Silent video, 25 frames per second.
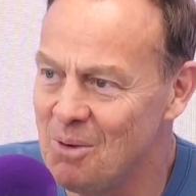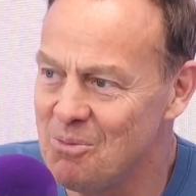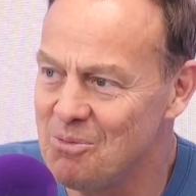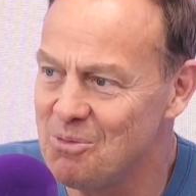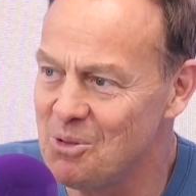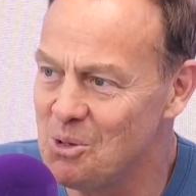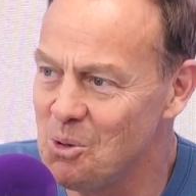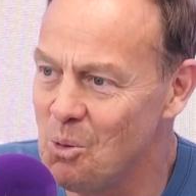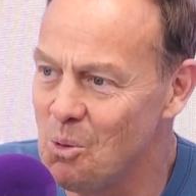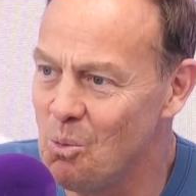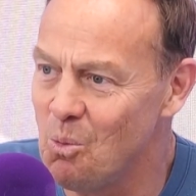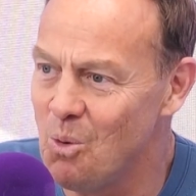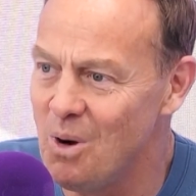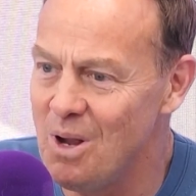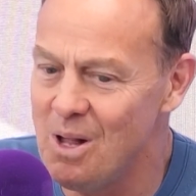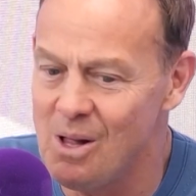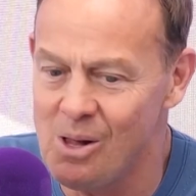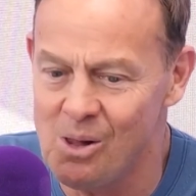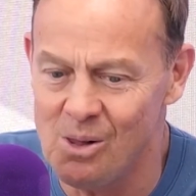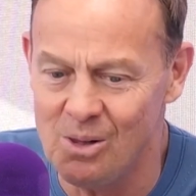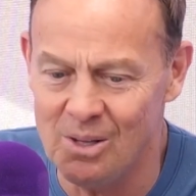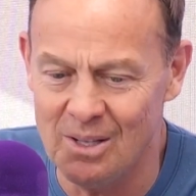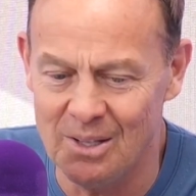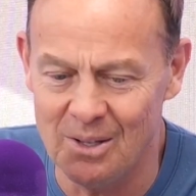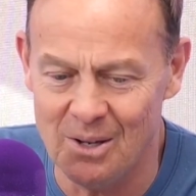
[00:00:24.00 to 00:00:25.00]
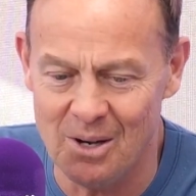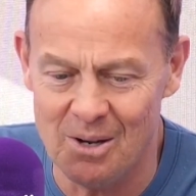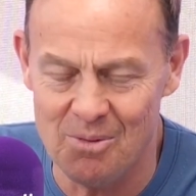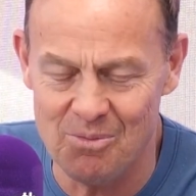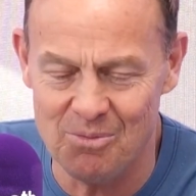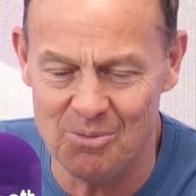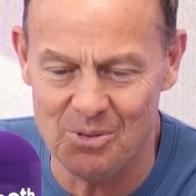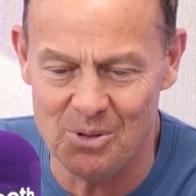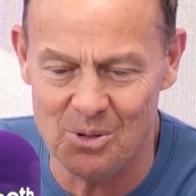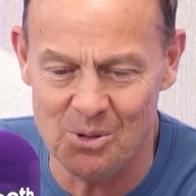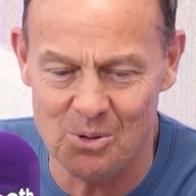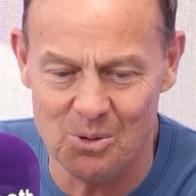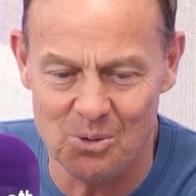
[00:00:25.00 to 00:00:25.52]
I feel well, and I
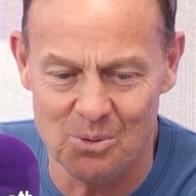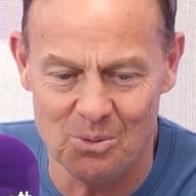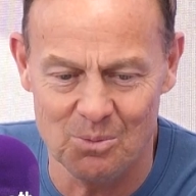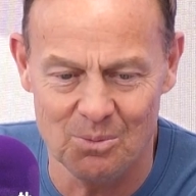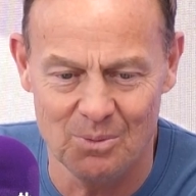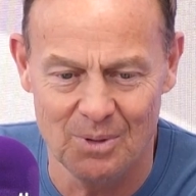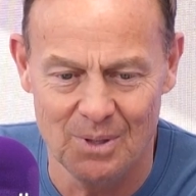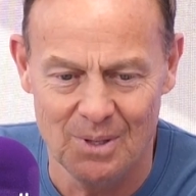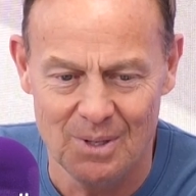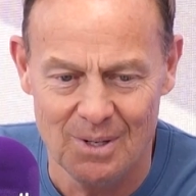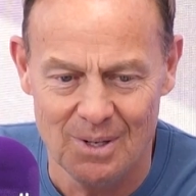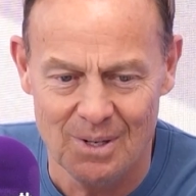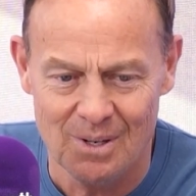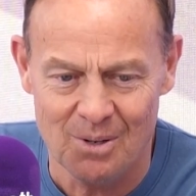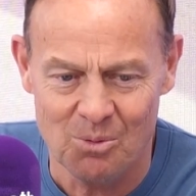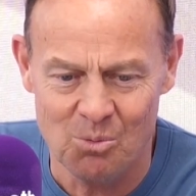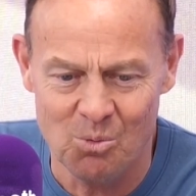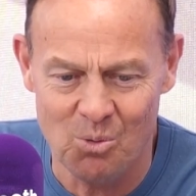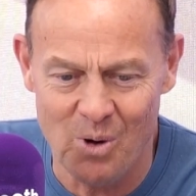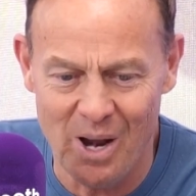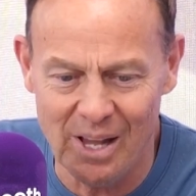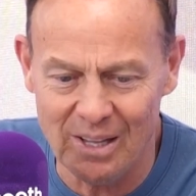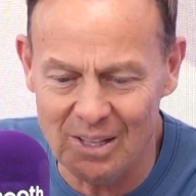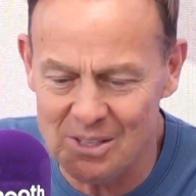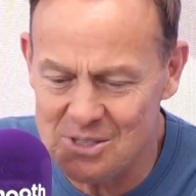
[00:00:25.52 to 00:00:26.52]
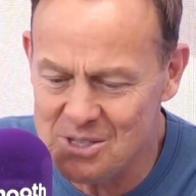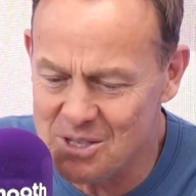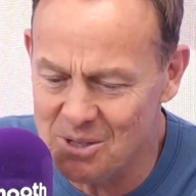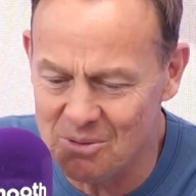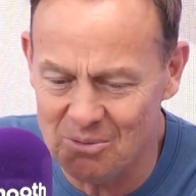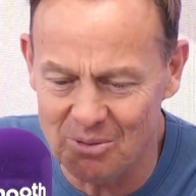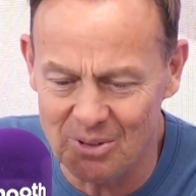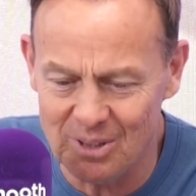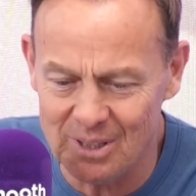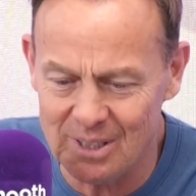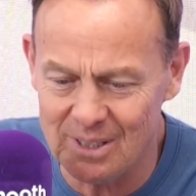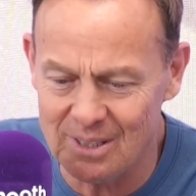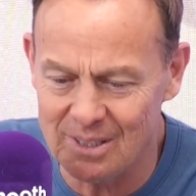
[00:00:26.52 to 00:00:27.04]
feel
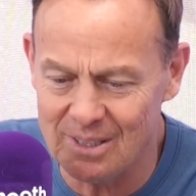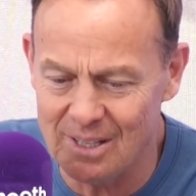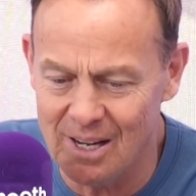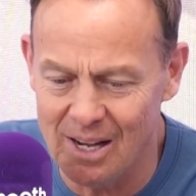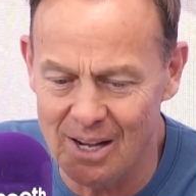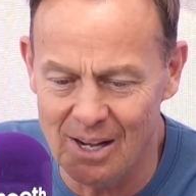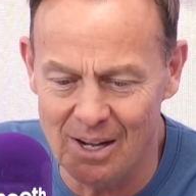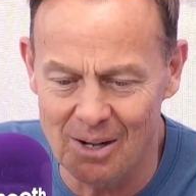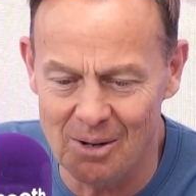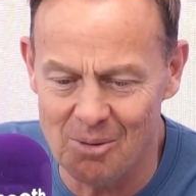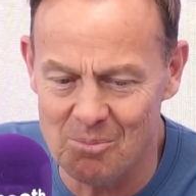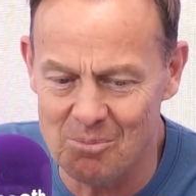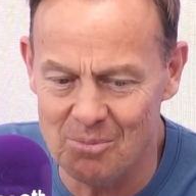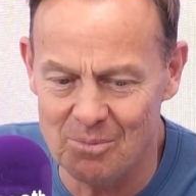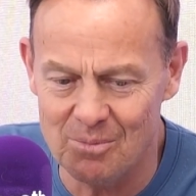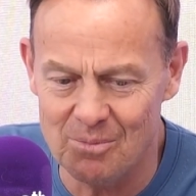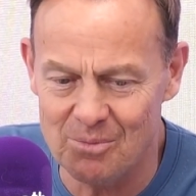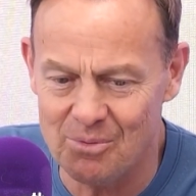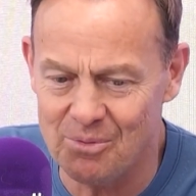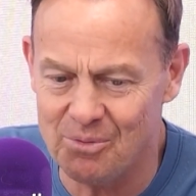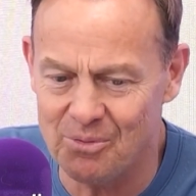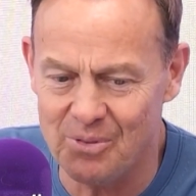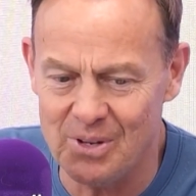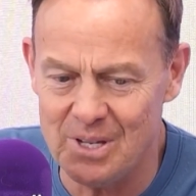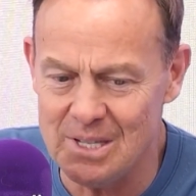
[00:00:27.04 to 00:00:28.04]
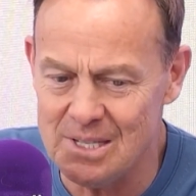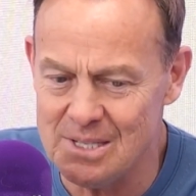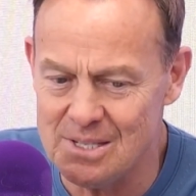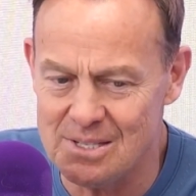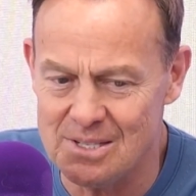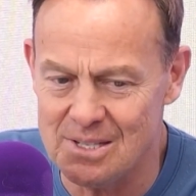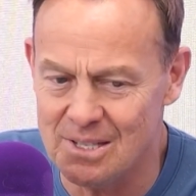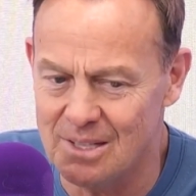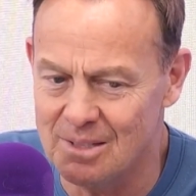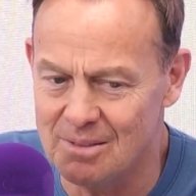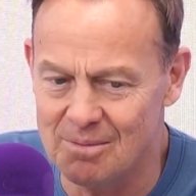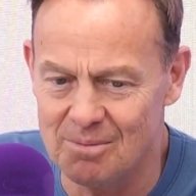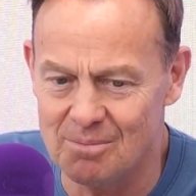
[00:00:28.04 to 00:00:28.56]
relatively fit
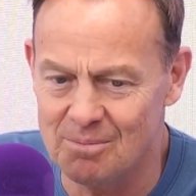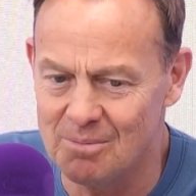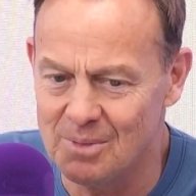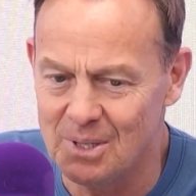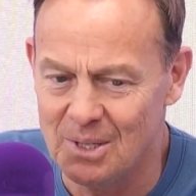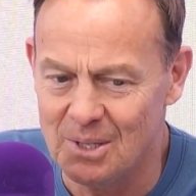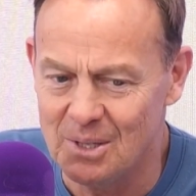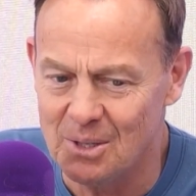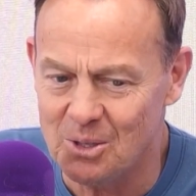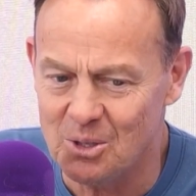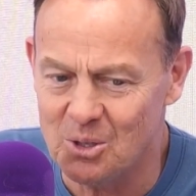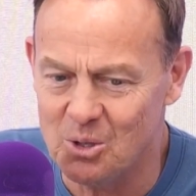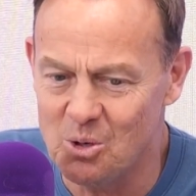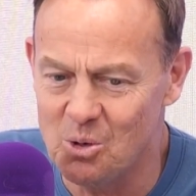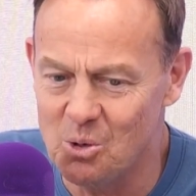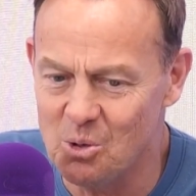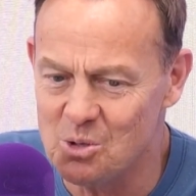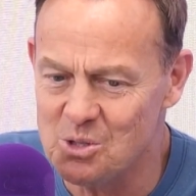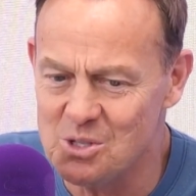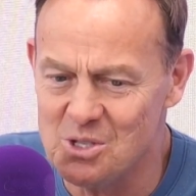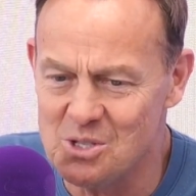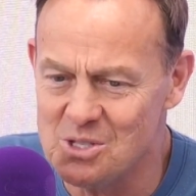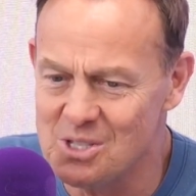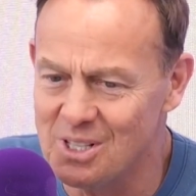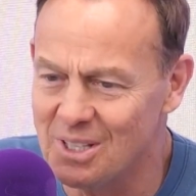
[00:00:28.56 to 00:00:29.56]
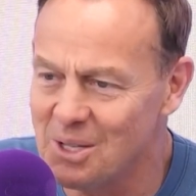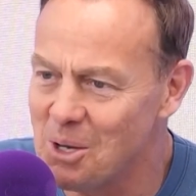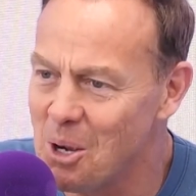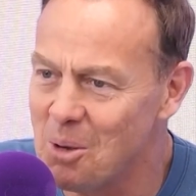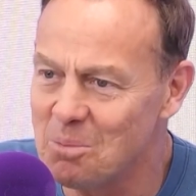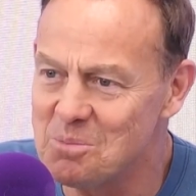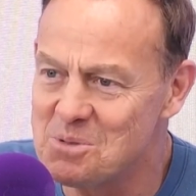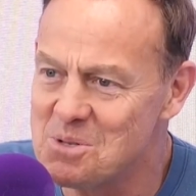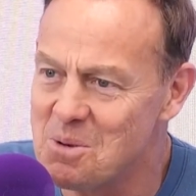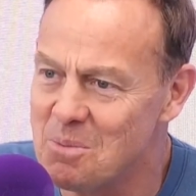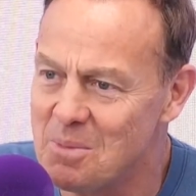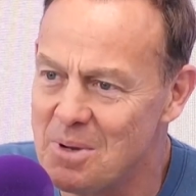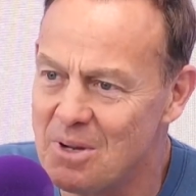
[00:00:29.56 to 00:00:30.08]
and cautiously
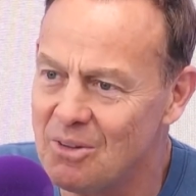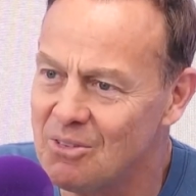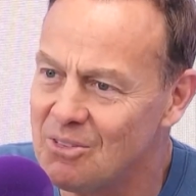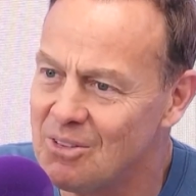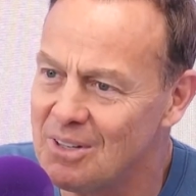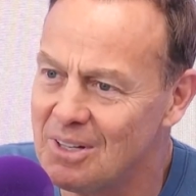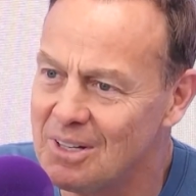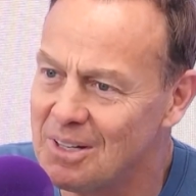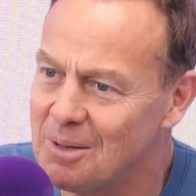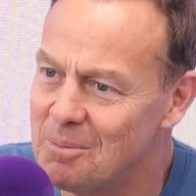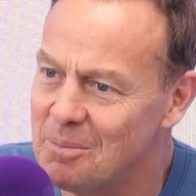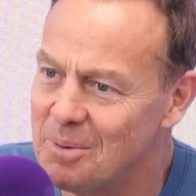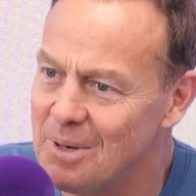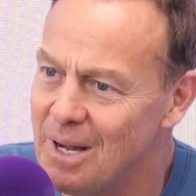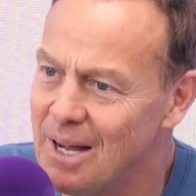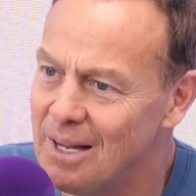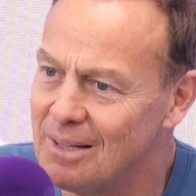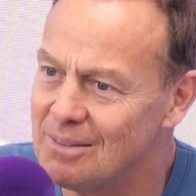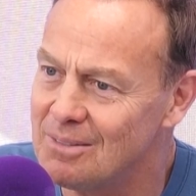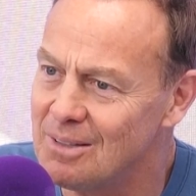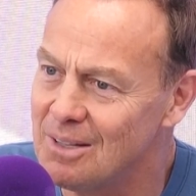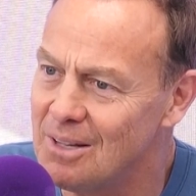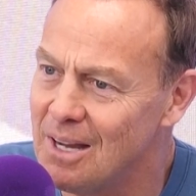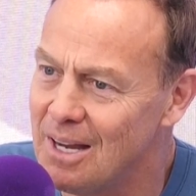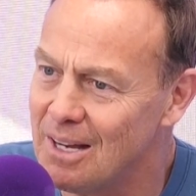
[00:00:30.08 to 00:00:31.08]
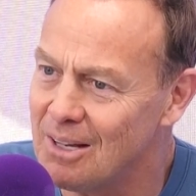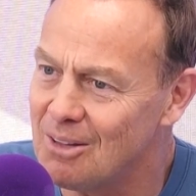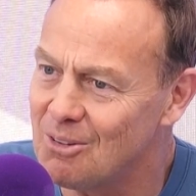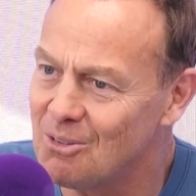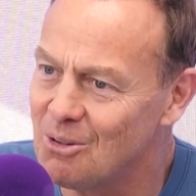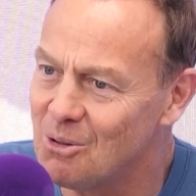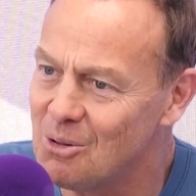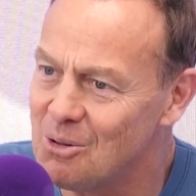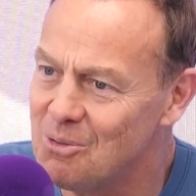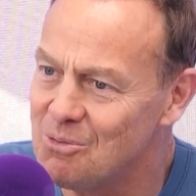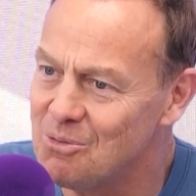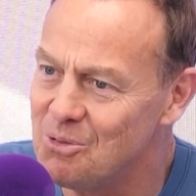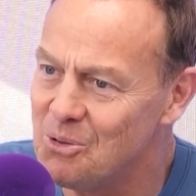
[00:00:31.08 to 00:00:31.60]
optimistic about the next
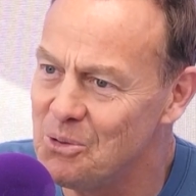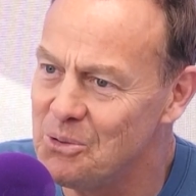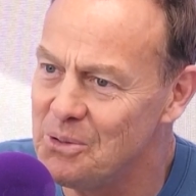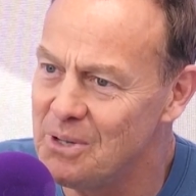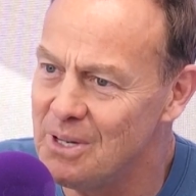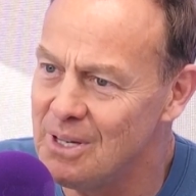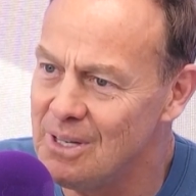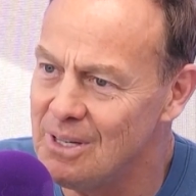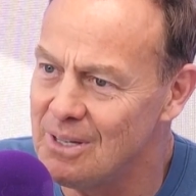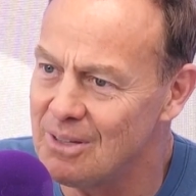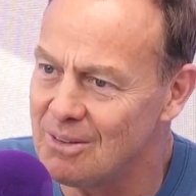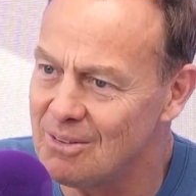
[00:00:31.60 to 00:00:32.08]
sort of few years.